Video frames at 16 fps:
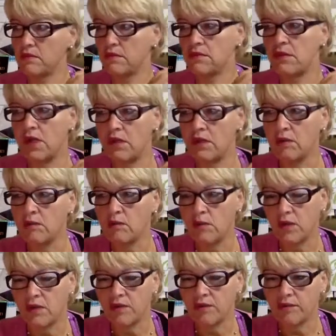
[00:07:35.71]
Well,
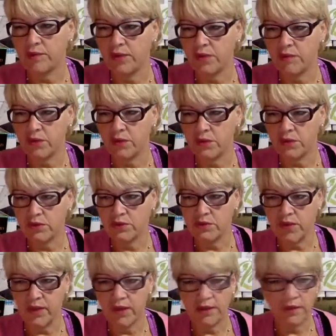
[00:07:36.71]
what if we were to
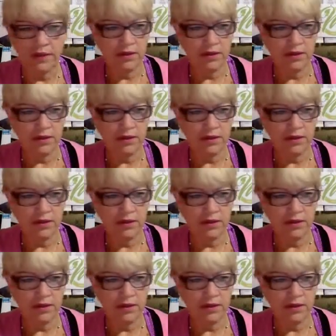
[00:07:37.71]
let the